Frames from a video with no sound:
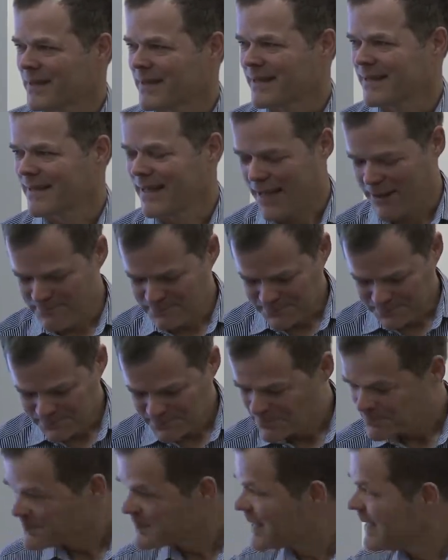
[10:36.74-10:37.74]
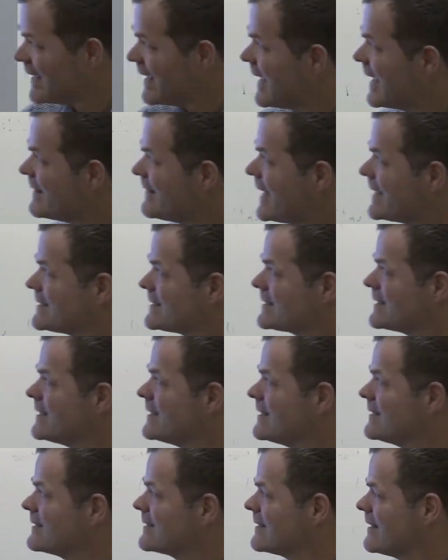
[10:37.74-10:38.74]
Okay? And that's
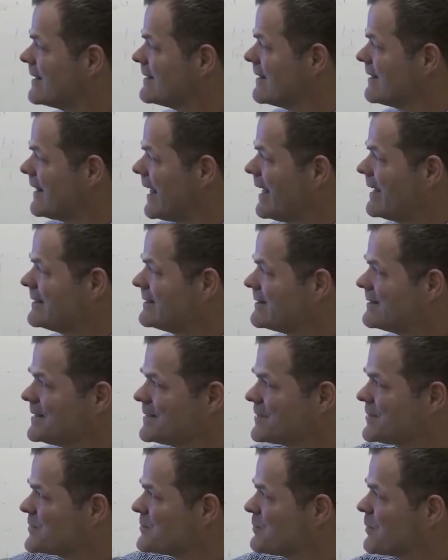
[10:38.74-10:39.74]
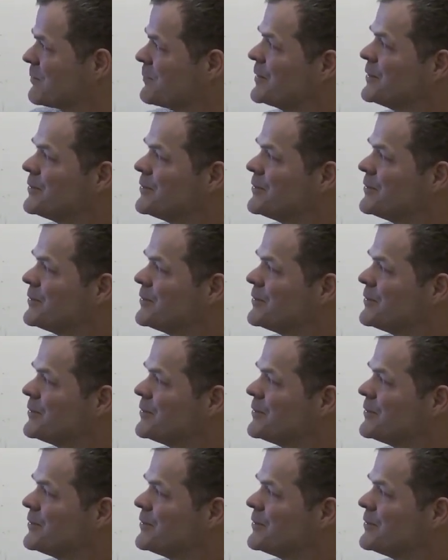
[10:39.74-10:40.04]
uh, kind of the end. This is where we